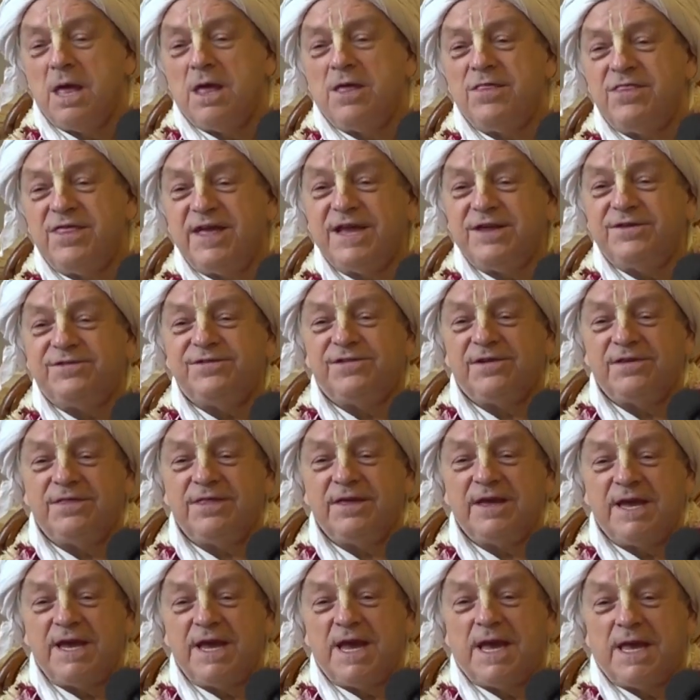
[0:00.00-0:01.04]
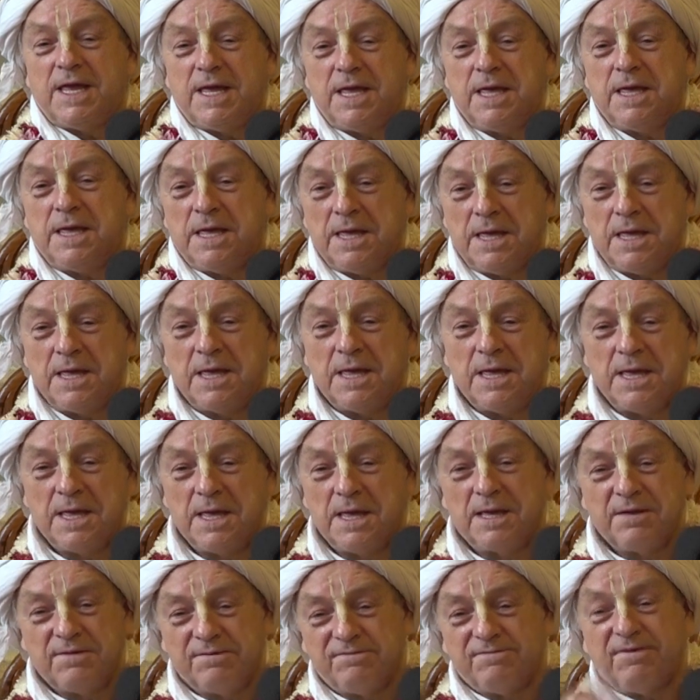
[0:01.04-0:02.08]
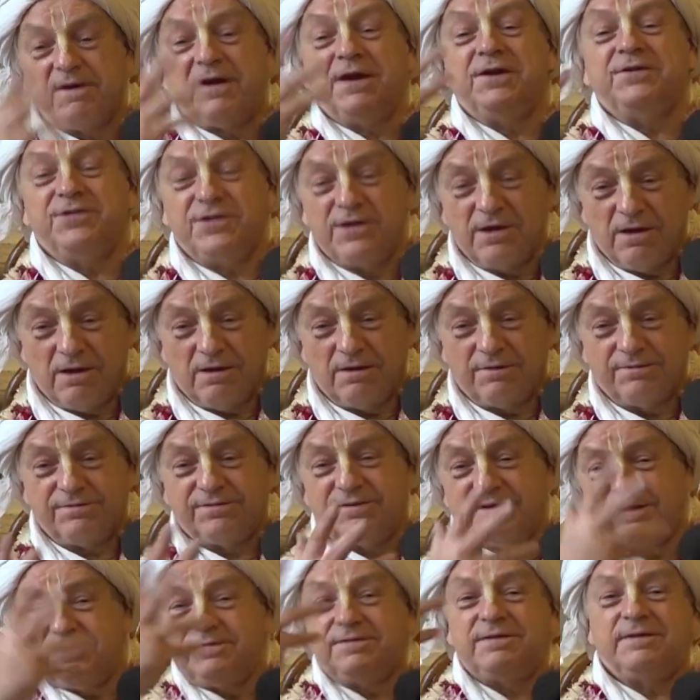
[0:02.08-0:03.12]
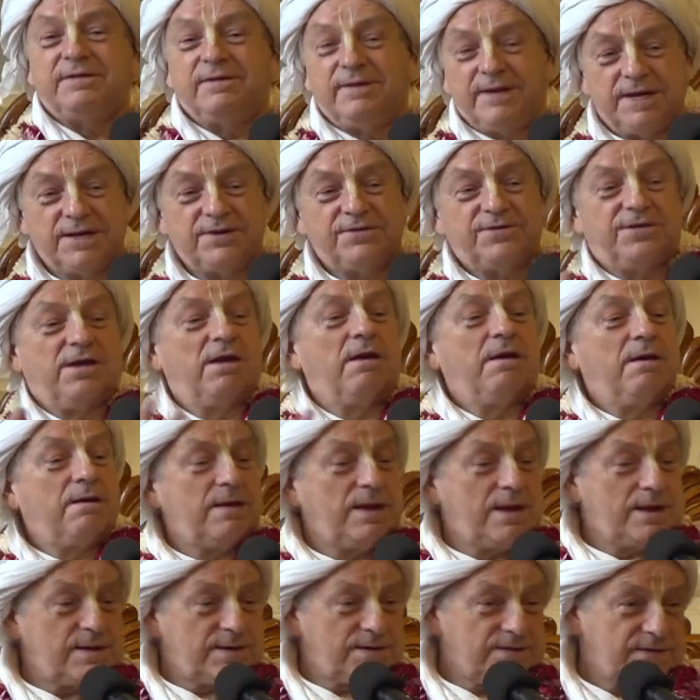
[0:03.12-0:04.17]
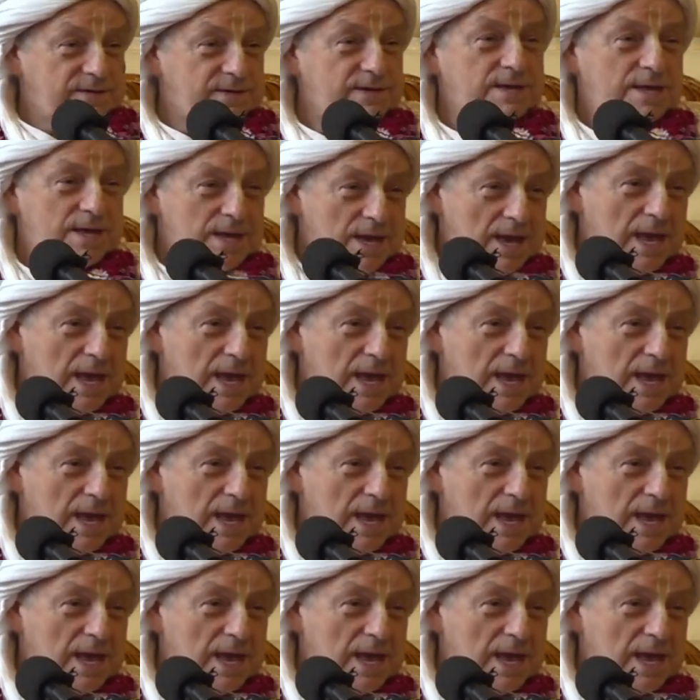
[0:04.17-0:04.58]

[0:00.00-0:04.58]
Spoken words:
these are the Vaishnavas, these are the Acharyas.